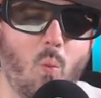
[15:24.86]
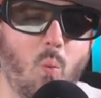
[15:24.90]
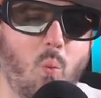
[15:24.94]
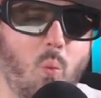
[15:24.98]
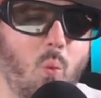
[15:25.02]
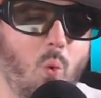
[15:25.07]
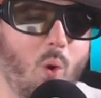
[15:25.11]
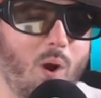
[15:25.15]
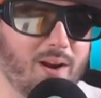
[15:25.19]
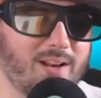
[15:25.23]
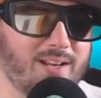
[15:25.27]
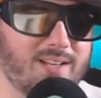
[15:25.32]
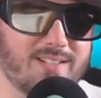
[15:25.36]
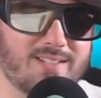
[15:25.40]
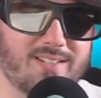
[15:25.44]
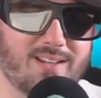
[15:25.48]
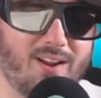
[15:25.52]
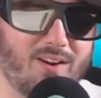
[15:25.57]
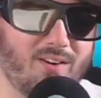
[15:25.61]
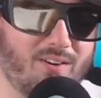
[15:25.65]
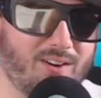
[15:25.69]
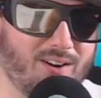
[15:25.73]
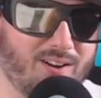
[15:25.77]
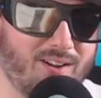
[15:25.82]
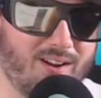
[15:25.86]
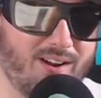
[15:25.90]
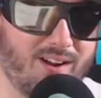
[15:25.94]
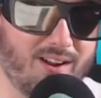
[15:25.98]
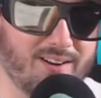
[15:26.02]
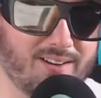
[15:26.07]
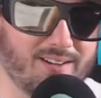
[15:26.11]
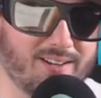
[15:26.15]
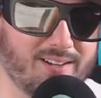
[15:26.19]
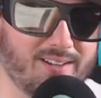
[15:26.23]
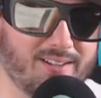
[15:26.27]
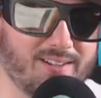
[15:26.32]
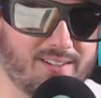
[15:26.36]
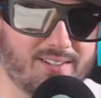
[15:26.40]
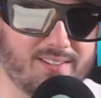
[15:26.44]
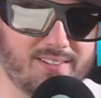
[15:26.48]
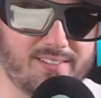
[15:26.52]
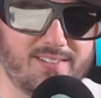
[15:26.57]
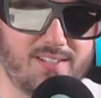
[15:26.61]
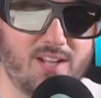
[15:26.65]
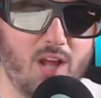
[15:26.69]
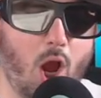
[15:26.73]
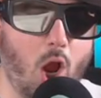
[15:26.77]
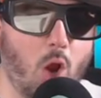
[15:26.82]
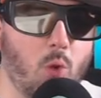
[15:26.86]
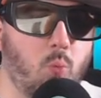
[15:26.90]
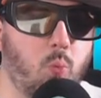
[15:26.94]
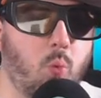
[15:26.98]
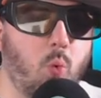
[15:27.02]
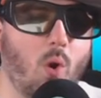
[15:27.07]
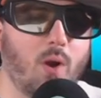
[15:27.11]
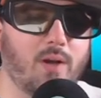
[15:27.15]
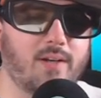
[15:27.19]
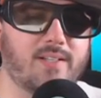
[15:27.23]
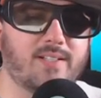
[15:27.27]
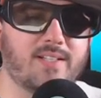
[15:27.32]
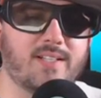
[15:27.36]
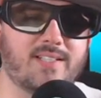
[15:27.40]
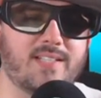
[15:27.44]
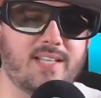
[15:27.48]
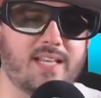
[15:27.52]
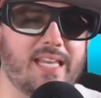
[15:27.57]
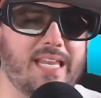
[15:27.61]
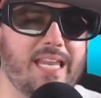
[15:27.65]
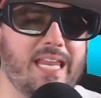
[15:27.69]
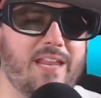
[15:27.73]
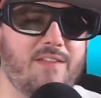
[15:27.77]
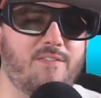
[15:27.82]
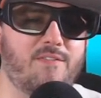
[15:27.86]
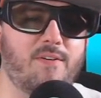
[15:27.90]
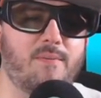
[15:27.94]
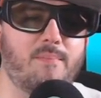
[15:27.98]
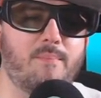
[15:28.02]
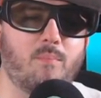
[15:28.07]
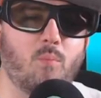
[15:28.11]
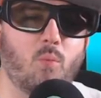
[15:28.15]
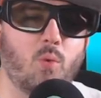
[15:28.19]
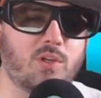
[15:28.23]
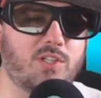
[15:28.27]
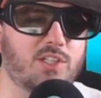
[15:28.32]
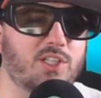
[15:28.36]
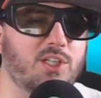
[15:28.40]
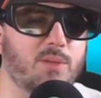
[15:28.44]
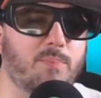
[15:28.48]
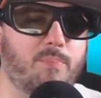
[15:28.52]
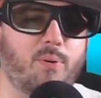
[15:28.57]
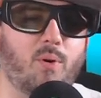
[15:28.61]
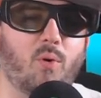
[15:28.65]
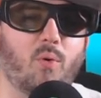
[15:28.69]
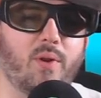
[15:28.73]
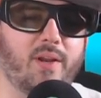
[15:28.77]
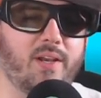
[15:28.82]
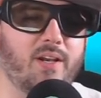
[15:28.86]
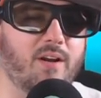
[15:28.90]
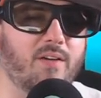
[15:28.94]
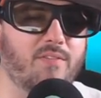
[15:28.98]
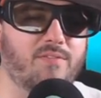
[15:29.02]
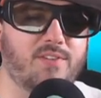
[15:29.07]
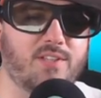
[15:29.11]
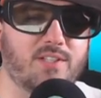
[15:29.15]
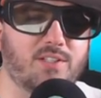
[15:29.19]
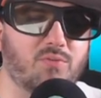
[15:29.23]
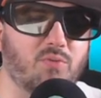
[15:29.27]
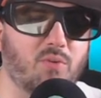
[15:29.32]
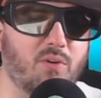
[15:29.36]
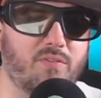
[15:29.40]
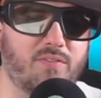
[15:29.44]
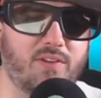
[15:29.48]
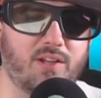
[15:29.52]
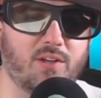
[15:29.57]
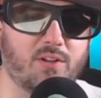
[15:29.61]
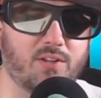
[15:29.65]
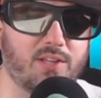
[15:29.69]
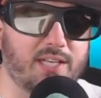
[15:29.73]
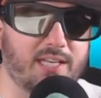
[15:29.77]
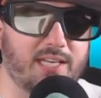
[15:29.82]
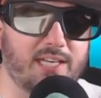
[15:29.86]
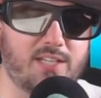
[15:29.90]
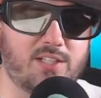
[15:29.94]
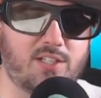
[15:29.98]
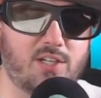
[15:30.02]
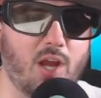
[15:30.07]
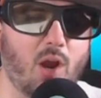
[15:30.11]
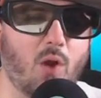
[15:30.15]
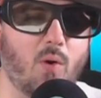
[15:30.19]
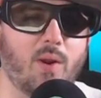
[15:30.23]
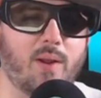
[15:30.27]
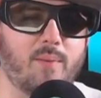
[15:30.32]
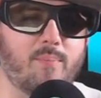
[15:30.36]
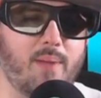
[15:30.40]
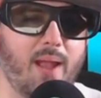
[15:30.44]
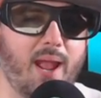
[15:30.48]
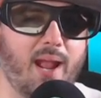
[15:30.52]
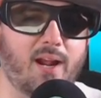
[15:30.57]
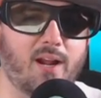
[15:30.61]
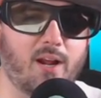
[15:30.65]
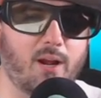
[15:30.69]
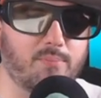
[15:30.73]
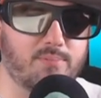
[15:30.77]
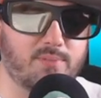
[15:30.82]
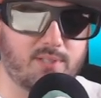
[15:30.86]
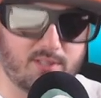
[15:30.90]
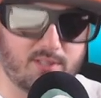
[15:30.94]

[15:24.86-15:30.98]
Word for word: What is going on? What does it even. What's the point of this reveal that he's going back up